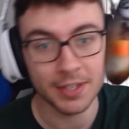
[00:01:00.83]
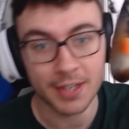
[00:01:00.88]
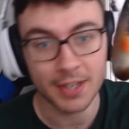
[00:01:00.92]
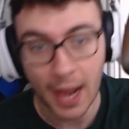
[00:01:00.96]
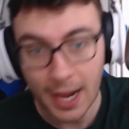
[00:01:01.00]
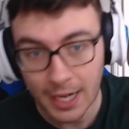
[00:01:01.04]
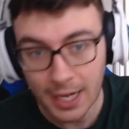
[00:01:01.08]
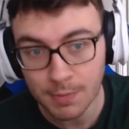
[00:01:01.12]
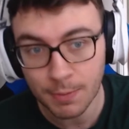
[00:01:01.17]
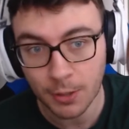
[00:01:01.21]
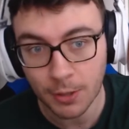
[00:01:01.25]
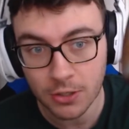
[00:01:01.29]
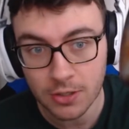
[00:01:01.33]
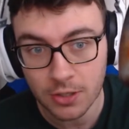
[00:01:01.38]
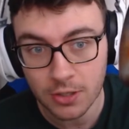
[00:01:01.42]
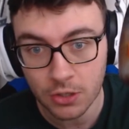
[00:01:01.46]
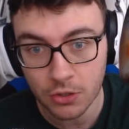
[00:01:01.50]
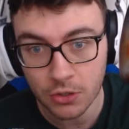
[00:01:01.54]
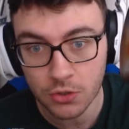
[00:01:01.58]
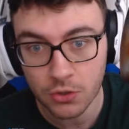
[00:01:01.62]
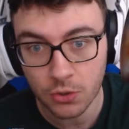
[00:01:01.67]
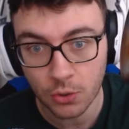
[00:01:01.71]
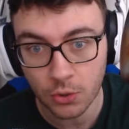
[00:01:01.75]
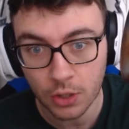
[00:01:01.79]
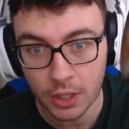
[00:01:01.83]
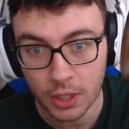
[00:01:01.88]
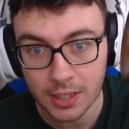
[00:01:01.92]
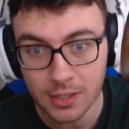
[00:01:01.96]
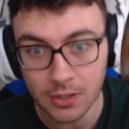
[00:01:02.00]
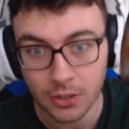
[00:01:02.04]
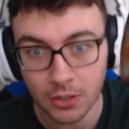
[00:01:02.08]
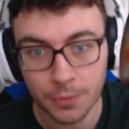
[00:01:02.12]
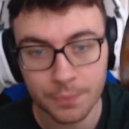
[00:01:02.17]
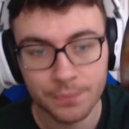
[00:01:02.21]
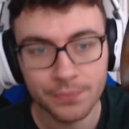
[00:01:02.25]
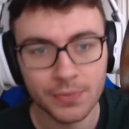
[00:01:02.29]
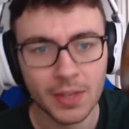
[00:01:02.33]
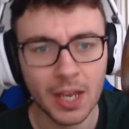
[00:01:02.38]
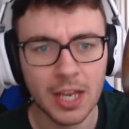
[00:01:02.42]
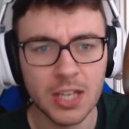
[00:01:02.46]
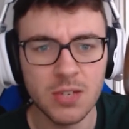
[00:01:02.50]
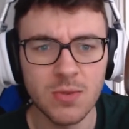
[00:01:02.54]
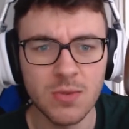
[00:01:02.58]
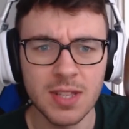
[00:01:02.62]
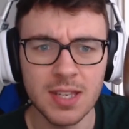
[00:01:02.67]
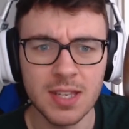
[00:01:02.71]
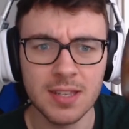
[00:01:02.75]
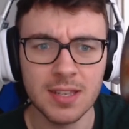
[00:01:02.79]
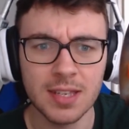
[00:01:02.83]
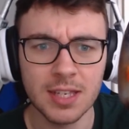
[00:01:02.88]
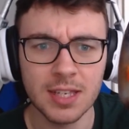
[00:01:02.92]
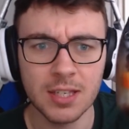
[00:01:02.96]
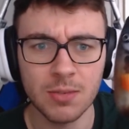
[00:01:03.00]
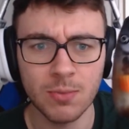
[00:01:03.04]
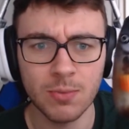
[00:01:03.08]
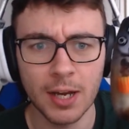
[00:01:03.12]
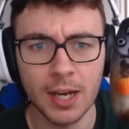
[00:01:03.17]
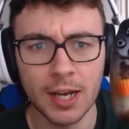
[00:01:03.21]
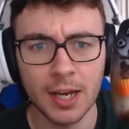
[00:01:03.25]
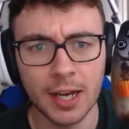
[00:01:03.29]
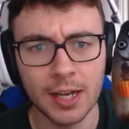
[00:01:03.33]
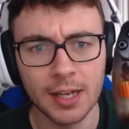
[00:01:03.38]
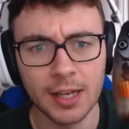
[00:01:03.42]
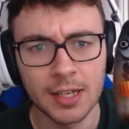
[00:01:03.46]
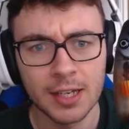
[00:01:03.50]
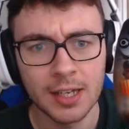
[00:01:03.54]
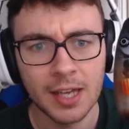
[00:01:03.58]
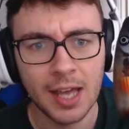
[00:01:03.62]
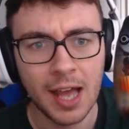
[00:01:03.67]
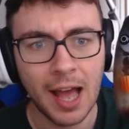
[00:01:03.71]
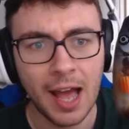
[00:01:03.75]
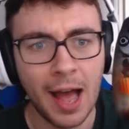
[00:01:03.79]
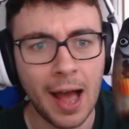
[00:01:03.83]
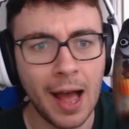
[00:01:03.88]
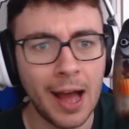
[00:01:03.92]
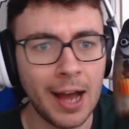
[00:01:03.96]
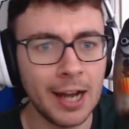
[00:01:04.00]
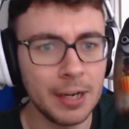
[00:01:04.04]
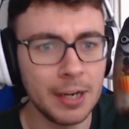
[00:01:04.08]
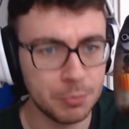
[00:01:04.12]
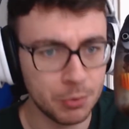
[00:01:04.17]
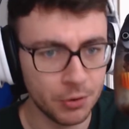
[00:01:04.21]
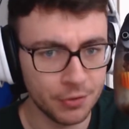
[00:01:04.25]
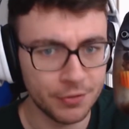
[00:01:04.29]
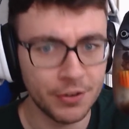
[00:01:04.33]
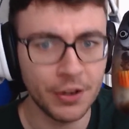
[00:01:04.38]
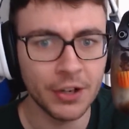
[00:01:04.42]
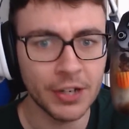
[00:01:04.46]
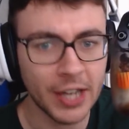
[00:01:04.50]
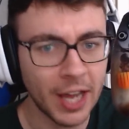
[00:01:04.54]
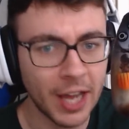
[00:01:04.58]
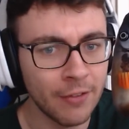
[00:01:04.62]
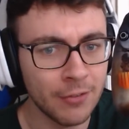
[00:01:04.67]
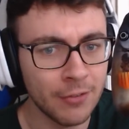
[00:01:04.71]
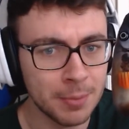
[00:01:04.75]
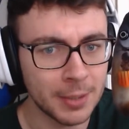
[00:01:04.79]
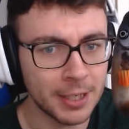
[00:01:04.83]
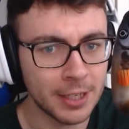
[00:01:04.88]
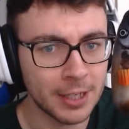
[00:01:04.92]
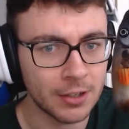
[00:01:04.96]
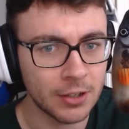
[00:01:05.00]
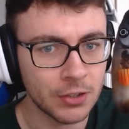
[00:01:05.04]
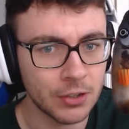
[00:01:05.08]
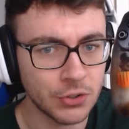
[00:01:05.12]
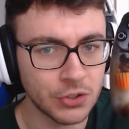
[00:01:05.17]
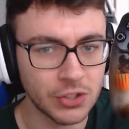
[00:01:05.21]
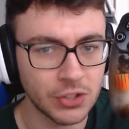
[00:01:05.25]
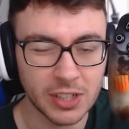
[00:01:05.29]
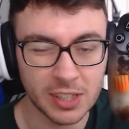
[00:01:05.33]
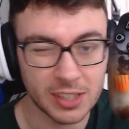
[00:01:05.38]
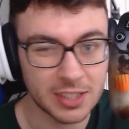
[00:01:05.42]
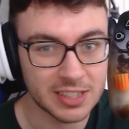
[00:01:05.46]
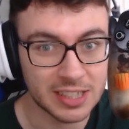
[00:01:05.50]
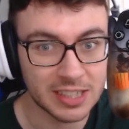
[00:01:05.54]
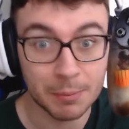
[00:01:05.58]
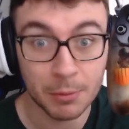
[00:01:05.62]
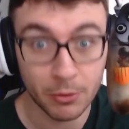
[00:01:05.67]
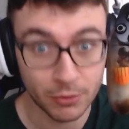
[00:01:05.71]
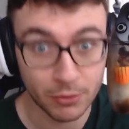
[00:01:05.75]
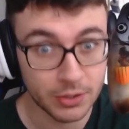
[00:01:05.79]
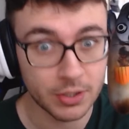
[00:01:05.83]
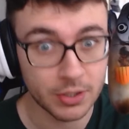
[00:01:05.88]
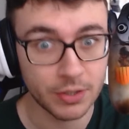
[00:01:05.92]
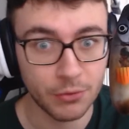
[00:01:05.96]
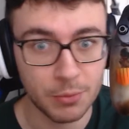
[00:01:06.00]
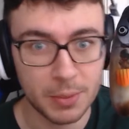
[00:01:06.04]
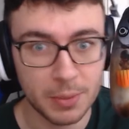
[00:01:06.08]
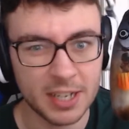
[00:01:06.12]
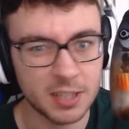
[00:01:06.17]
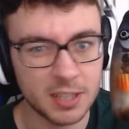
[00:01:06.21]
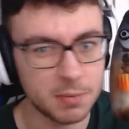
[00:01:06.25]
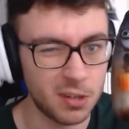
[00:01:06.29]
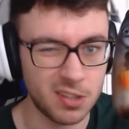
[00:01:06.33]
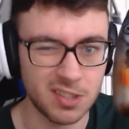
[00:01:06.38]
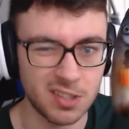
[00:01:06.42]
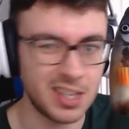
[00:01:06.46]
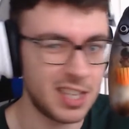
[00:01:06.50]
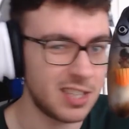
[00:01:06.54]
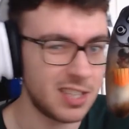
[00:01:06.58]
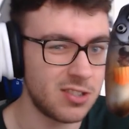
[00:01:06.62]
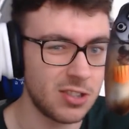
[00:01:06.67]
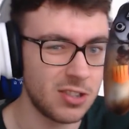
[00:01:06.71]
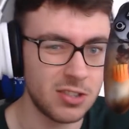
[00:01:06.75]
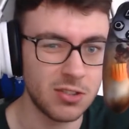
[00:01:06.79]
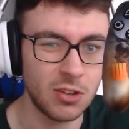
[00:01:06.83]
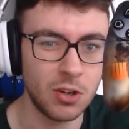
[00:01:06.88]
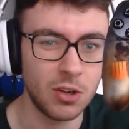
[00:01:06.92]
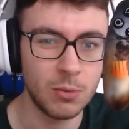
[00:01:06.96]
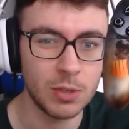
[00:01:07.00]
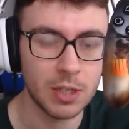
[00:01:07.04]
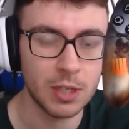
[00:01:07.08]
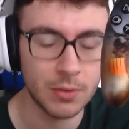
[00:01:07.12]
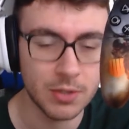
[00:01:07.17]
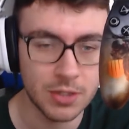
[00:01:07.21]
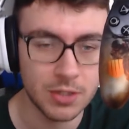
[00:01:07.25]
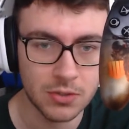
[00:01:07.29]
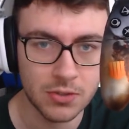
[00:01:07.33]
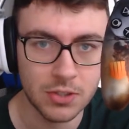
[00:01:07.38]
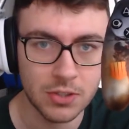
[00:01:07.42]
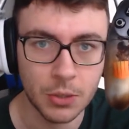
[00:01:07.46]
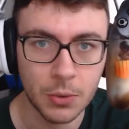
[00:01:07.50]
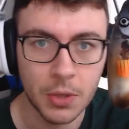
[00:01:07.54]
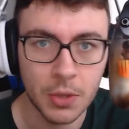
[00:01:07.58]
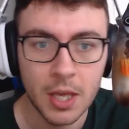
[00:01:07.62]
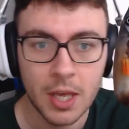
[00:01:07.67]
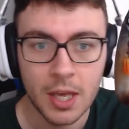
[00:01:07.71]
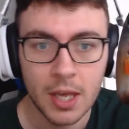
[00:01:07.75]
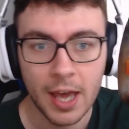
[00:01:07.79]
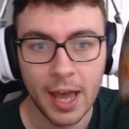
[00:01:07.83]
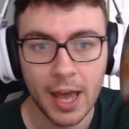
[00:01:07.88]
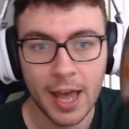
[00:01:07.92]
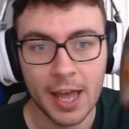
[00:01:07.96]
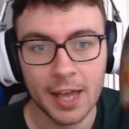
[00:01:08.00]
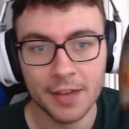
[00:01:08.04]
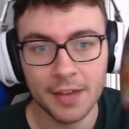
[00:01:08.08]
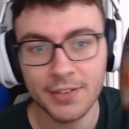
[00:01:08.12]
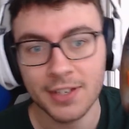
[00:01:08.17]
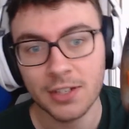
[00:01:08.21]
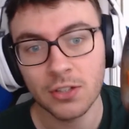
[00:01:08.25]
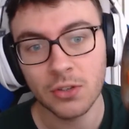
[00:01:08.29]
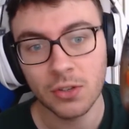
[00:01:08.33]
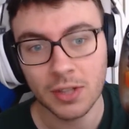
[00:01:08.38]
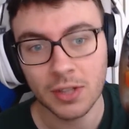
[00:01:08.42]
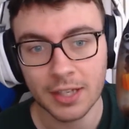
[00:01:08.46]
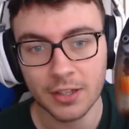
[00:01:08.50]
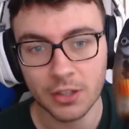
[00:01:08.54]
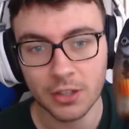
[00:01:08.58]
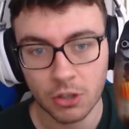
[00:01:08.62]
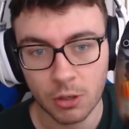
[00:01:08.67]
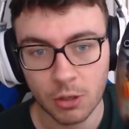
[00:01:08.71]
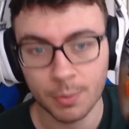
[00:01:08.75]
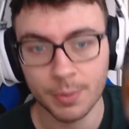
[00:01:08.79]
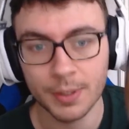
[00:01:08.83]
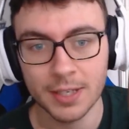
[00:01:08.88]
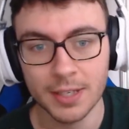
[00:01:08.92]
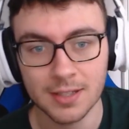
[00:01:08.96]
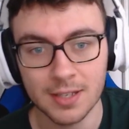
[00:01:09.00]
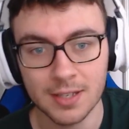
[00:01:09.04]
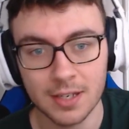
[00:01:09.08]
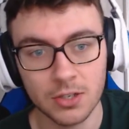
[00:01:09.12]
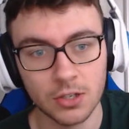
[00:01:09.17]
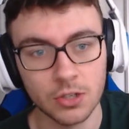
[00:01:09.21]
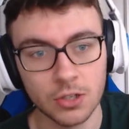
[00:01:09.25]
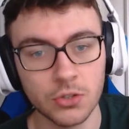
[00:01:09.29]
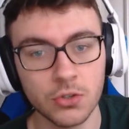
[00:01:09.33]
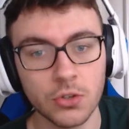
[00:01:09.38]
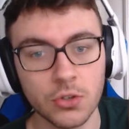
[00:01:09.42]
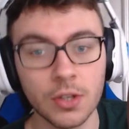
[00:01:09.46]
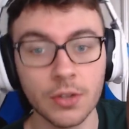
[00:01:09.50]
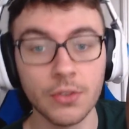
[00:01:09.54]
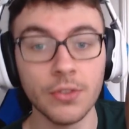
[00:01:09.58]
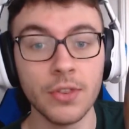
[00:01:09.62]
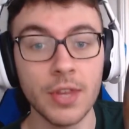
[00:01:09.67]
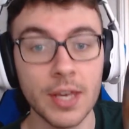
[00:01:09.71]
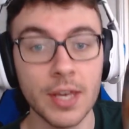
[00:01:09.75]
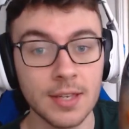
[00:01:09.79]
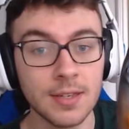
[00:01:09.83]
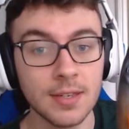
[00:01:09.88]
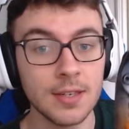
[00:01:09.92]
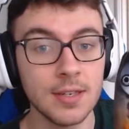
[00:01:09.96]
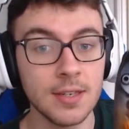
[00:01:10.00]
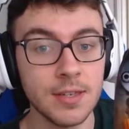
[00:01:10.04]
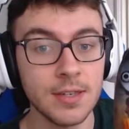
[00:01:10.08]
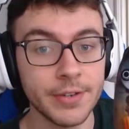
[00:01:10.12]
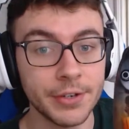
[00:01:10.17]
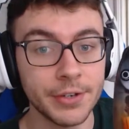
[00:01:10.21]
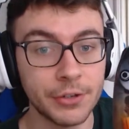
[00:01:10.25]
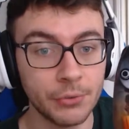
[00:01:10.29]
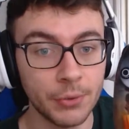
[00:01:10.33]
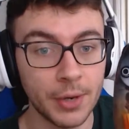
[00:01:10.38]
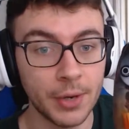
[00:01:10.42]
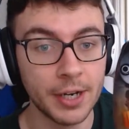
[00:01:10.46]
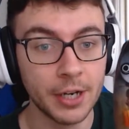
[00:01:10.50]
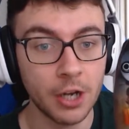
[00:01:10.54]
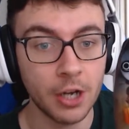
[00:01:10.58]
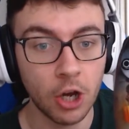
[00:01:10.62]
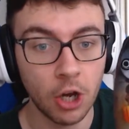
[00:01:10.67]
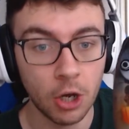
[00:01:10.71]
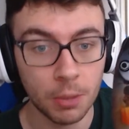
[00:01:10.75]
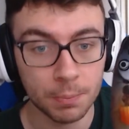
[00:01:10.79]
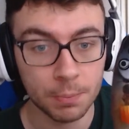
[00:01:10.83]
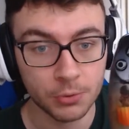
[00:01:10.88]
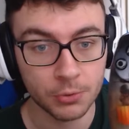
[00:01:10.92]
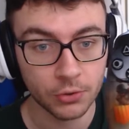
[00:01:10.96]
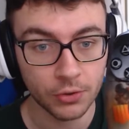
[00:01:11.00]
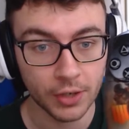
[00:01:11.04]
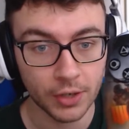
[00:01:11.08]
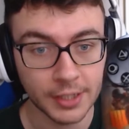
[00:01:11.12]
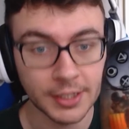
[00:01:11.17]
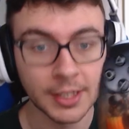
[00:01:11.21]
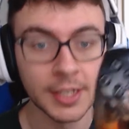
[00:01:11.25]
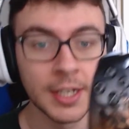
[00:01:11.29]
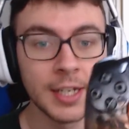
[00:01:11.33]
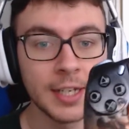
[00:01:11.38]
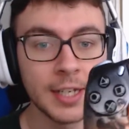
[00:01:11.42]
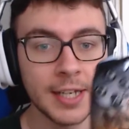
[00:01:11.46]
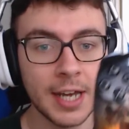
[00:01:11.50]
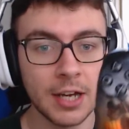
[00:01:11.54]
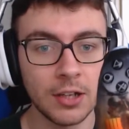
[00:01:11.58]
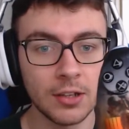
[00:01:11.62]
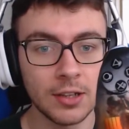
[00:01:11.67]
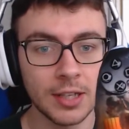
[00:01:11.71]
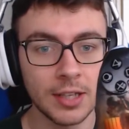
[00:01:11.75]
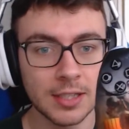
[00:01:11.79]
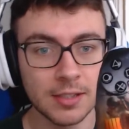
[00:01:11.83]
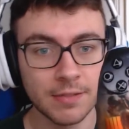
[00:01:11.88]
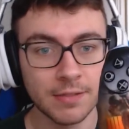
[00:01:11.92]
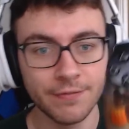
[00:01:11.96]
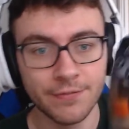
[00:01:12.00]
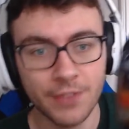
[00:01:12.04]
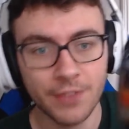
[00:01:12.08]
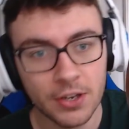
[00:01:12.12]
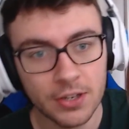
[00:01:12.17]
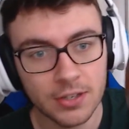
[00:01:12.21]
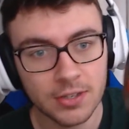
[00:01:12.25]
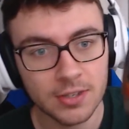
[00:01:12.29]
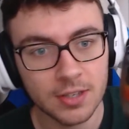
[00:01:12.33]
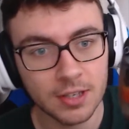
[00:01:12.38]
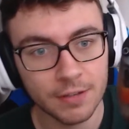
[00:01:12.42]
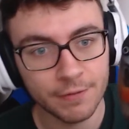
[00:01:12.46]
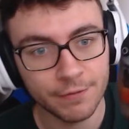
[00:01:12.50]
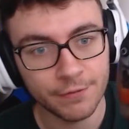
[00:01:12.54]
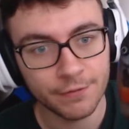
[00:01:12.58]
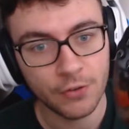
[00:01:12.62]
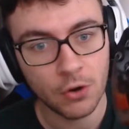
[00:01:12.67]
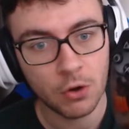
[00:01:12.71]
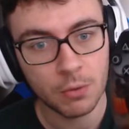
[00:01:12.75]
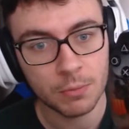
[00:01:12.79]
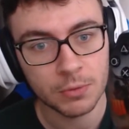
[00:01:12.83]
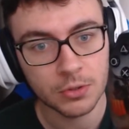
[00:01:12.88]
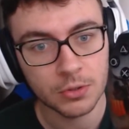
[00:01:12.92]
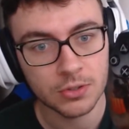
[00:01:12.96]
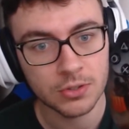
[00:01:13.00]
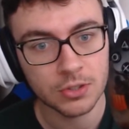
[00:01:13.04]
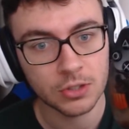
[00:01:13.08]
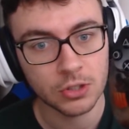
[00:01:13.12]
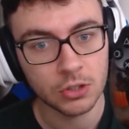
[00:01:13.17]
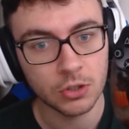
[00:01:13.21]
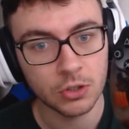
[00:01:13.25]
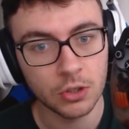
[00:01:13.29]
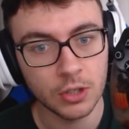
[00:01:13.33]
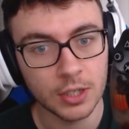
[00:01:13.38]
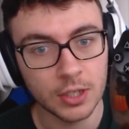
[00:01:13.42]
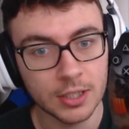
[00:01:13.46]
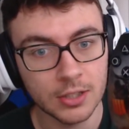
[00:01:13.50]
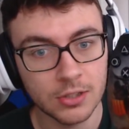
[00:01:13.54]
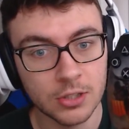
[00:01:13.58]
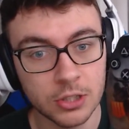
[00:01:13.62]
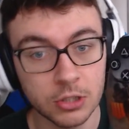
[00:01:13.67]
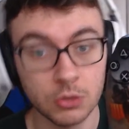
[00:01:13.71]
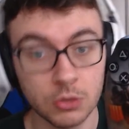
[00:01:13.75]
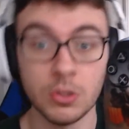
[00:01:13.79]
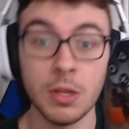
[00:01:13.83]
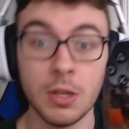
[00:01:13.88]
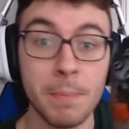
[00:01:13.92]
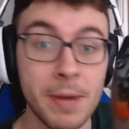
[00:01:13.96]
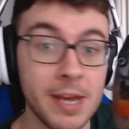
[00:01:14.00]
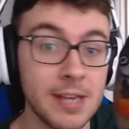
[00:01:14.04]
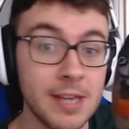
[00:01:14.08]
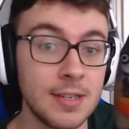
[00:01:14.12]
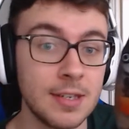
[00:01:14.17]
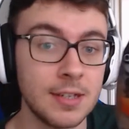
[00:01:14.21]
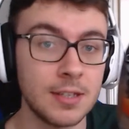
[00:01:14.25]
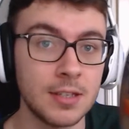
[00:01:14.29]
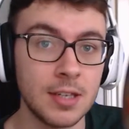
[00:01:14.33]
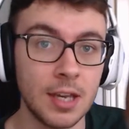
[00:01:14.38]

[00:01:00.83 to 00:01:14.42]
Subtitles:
Xbox controller, so it's one of these things where I'd prefer to have a bigger controller because I'm originally from Xbox, and that's just sort of what I was used to. If you don't like the normal PlayStation controller, this is a great upgrade. Now, let's first and foremost go into the basics.